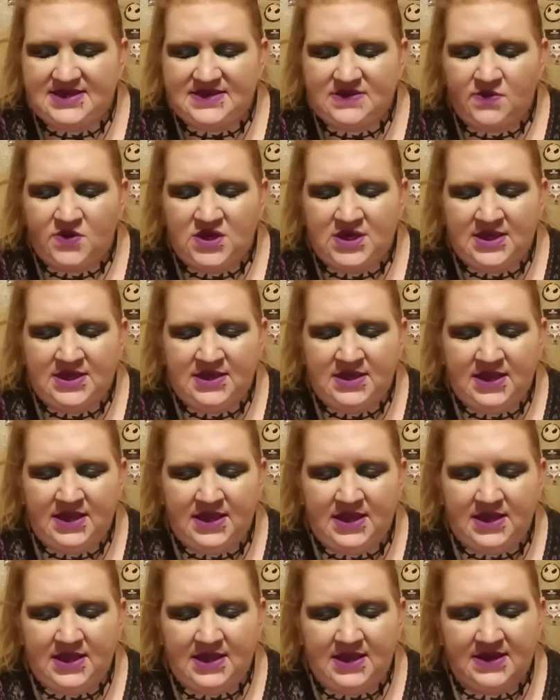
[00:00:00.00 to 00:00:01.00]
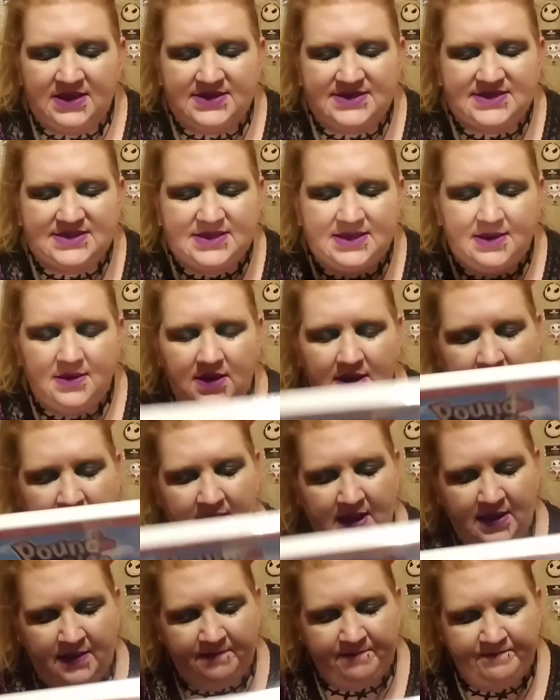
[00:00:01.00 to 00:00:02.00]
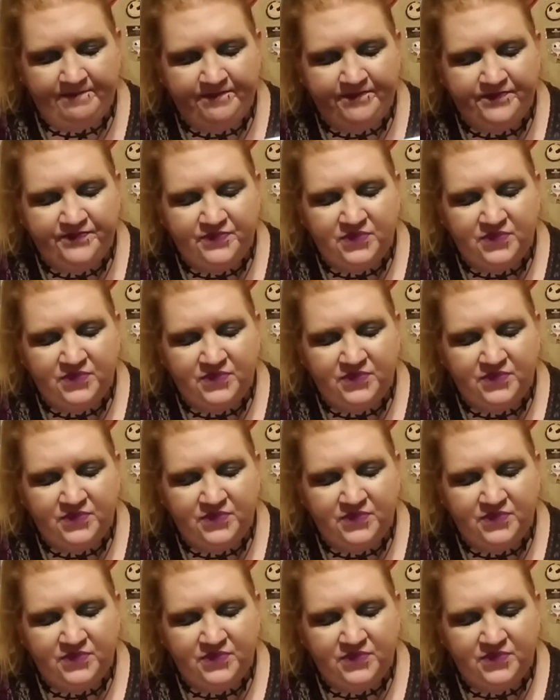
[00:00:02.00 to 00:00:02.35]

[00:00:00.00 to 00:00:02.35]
one is, um,